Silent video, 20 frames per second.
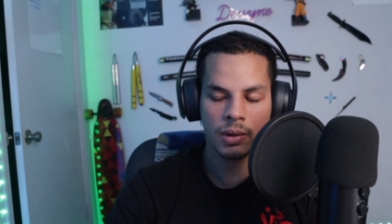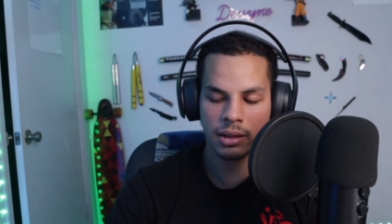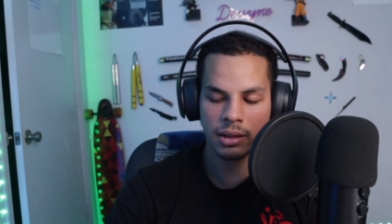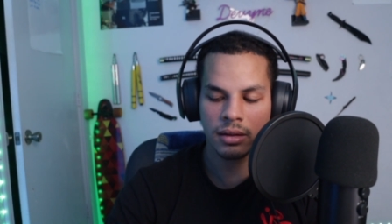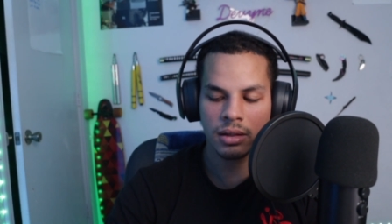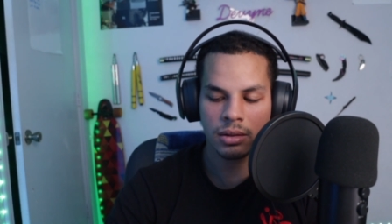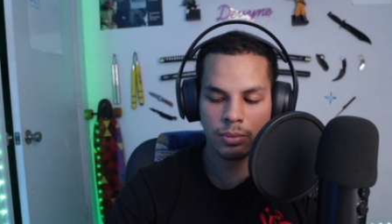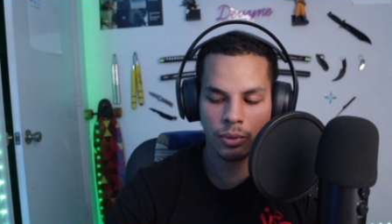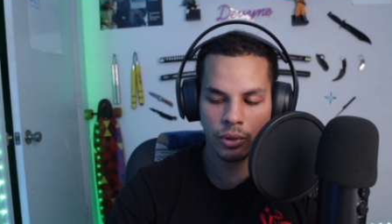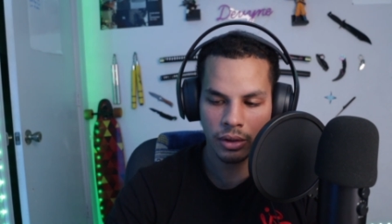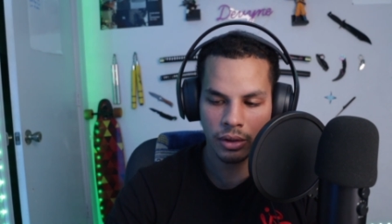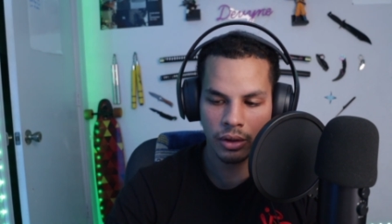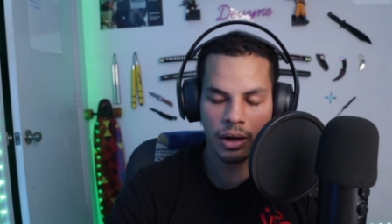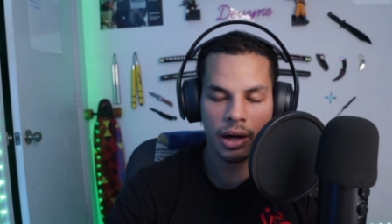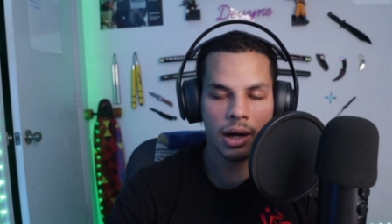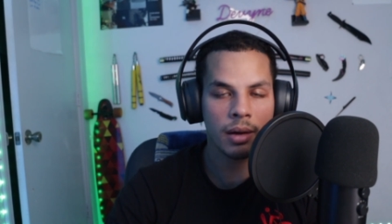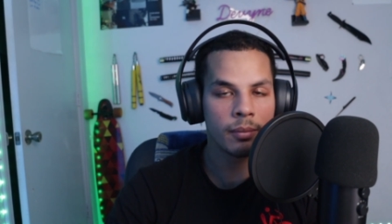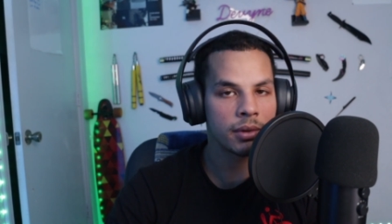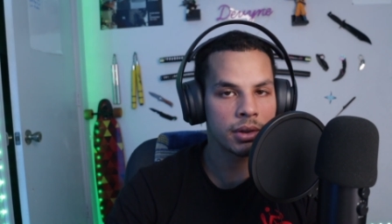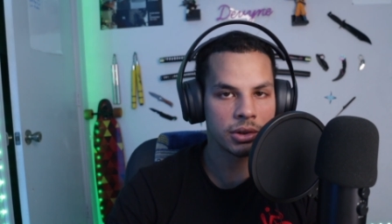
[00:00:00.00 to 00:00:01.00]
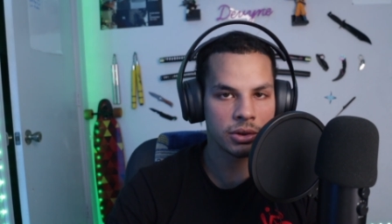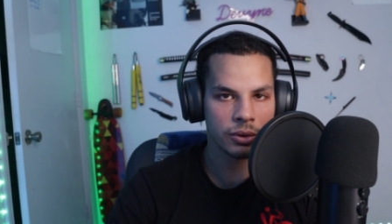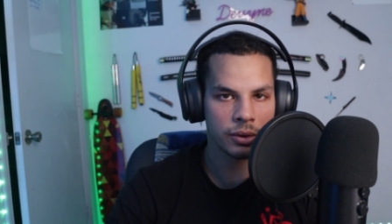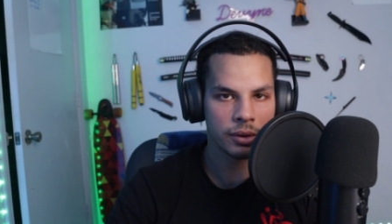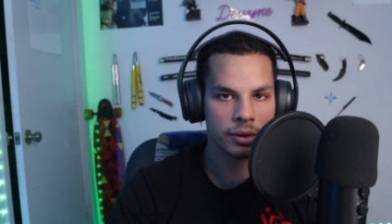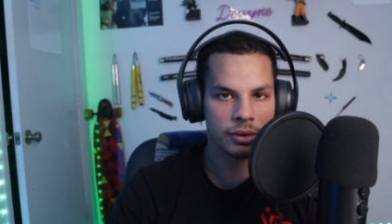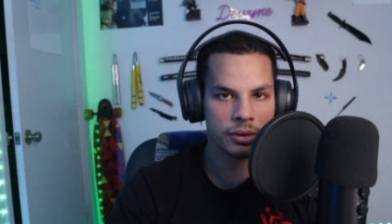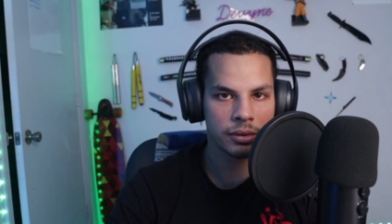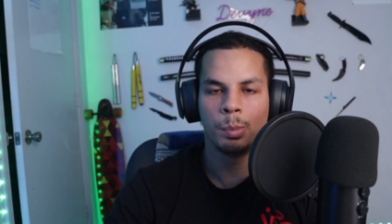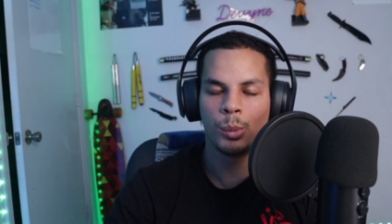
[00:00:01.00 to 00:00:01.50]
At this point, they're empty
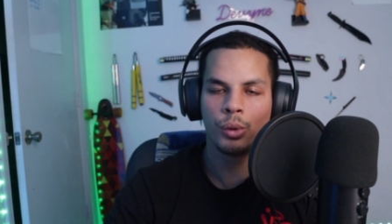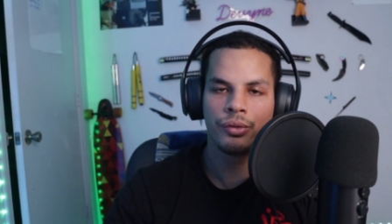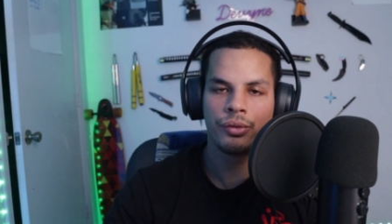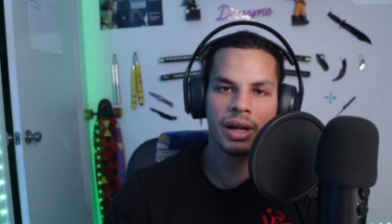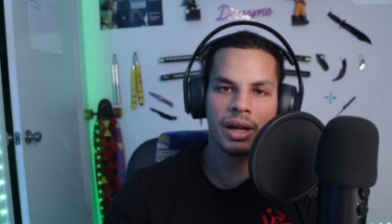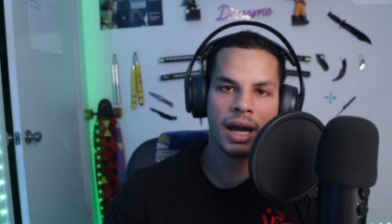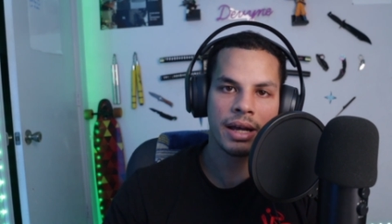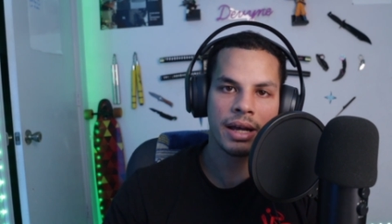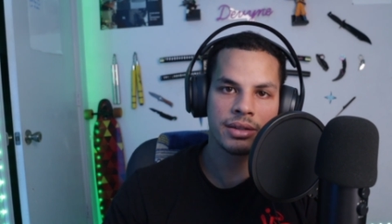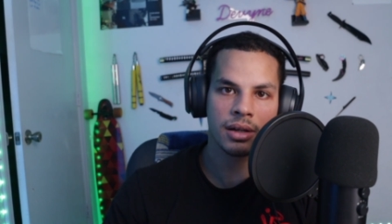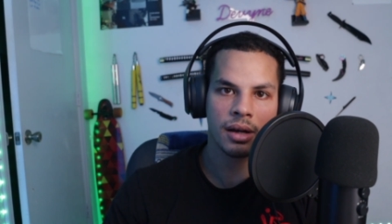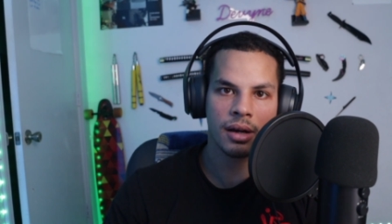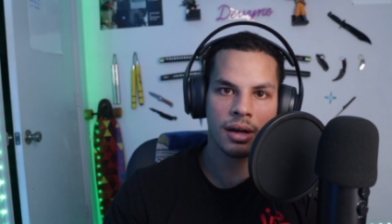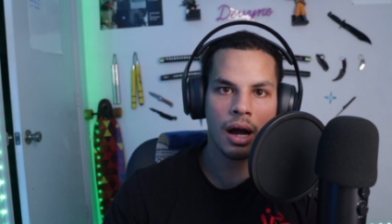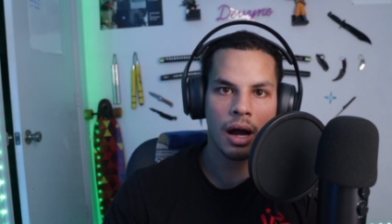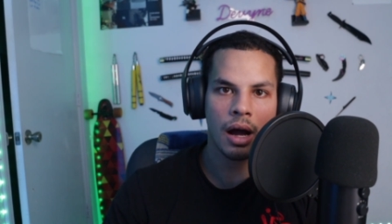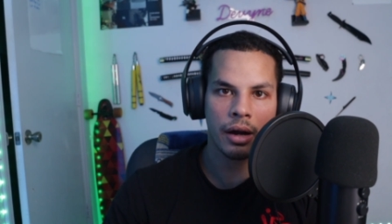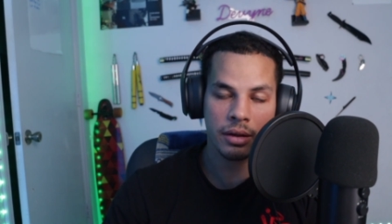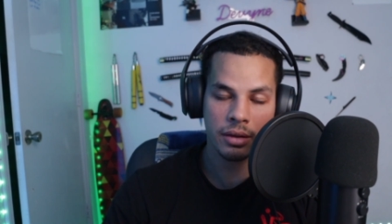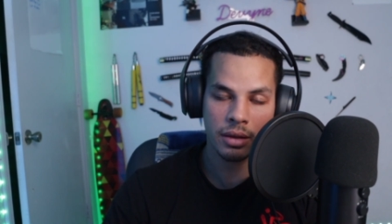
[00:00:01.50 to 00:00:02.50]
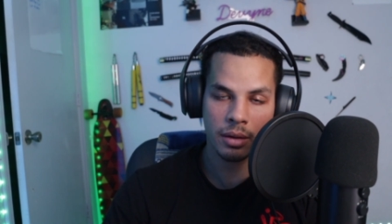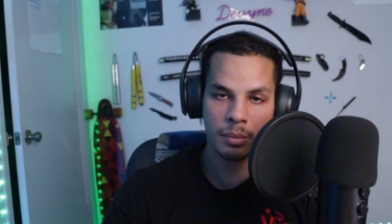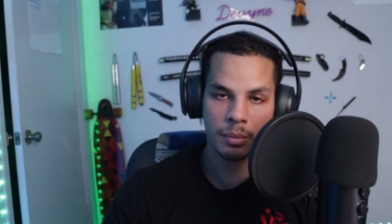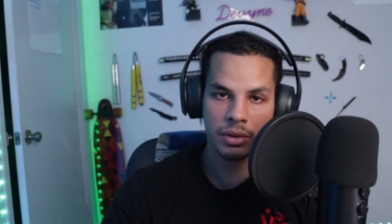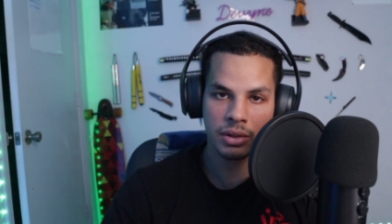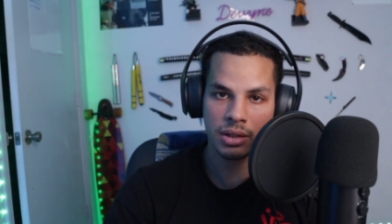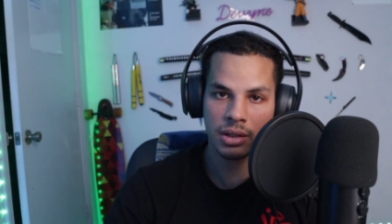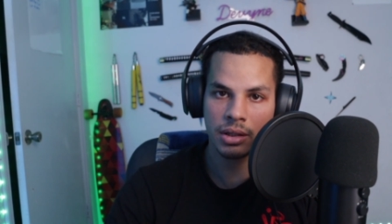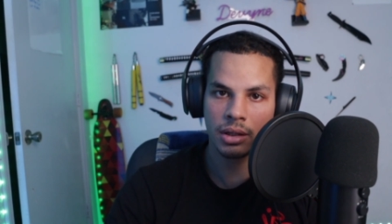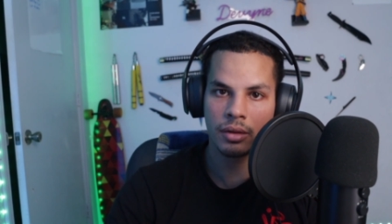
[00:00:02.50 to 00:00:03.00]
souls, moving as a cog in the
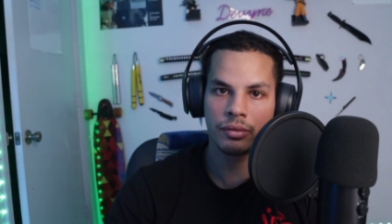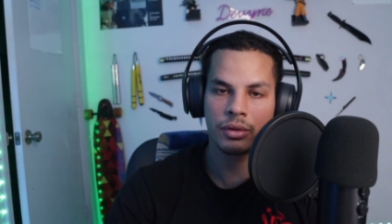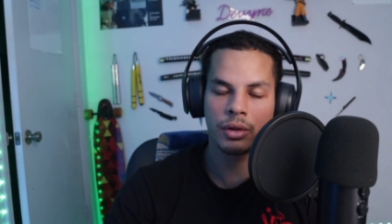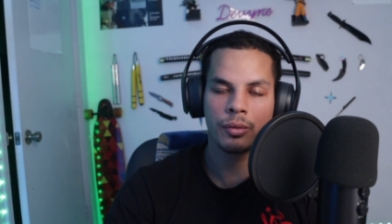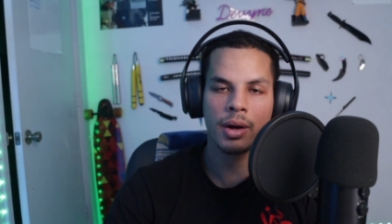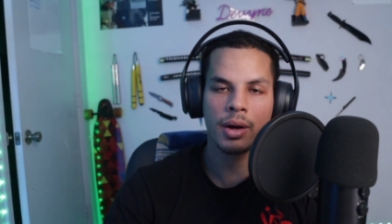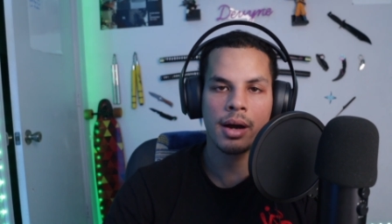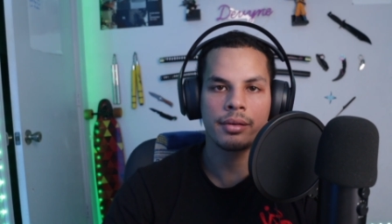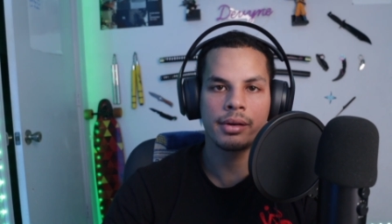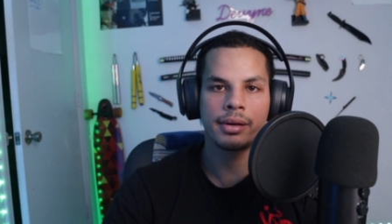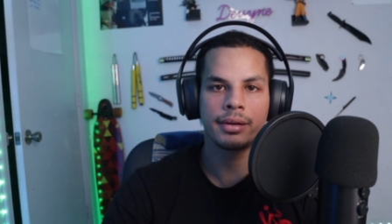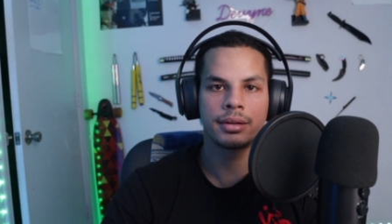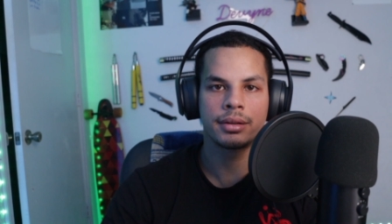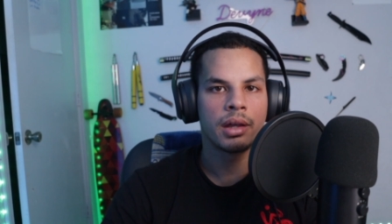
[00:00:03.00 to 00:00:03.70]
machine of the rat race.